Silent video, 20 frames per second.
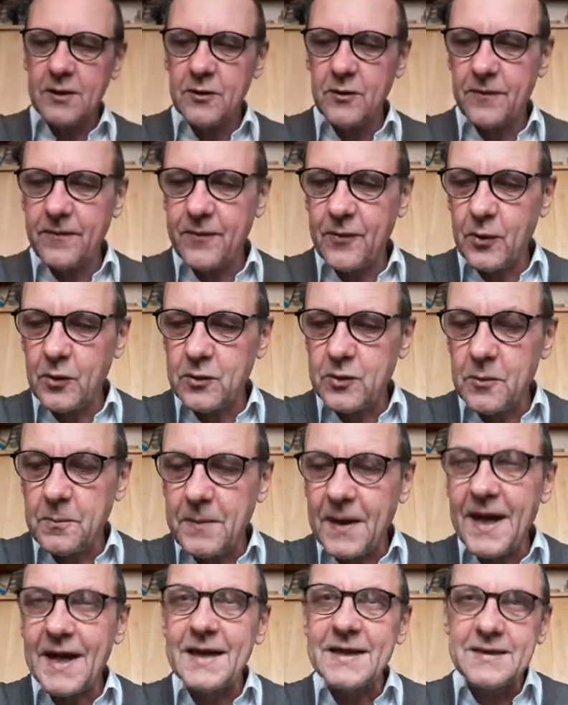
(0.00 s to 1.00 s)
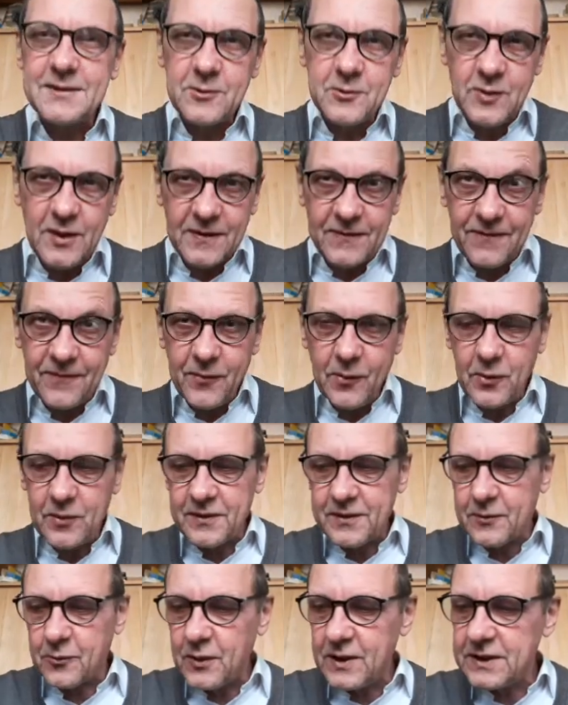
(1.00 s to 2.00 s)
flow of the past to
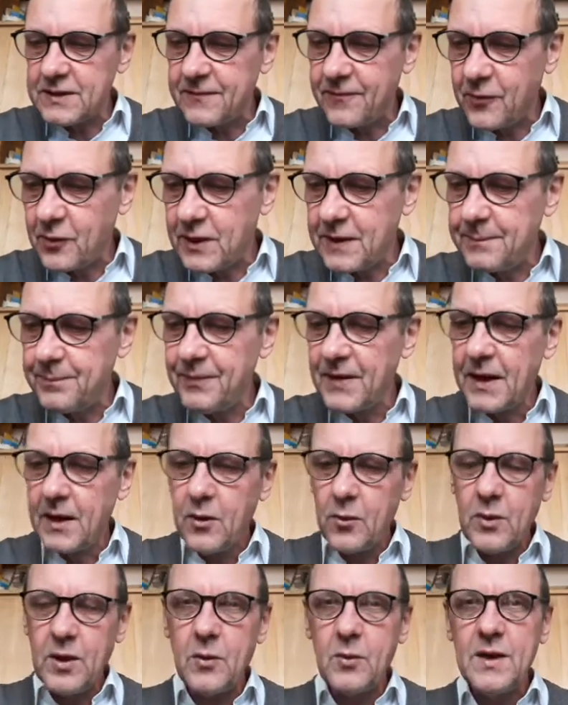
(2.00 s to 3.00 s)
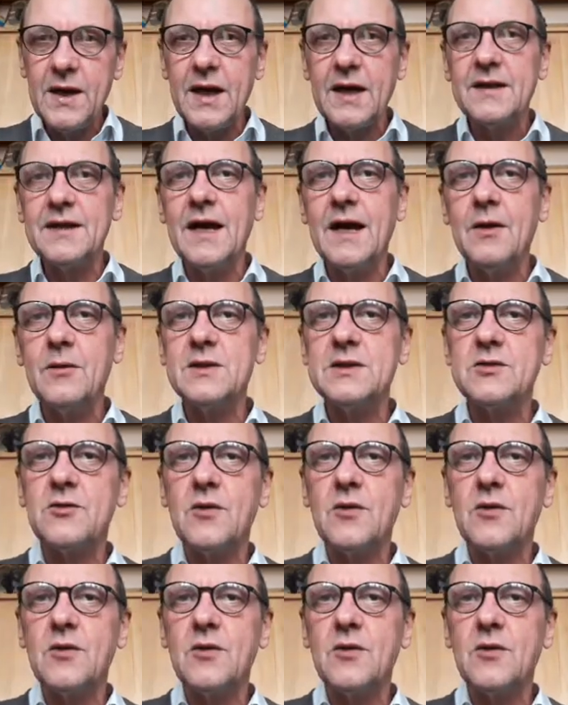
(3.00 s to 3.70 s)
unfold gracefully. Where we are now is